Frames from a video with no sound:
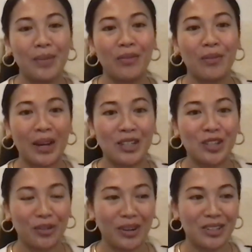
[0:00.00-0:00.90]
even my
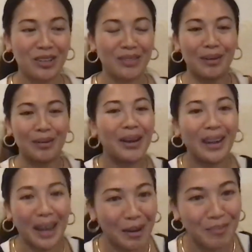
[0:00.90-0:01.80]
generation, and
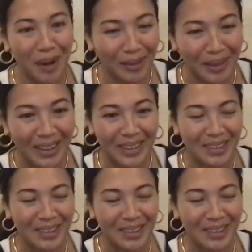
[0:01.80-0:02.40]
again, I'm not like